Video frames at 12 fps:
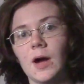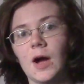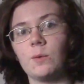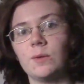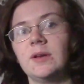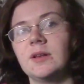I
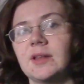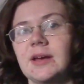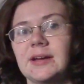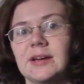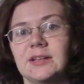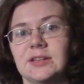really
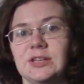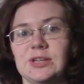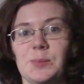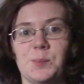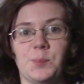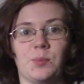like
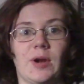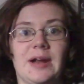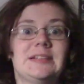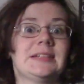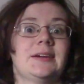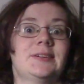the
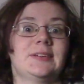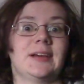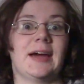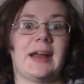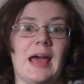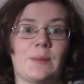breakdown that
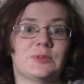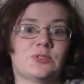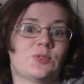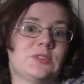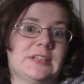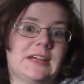kind of happens towards the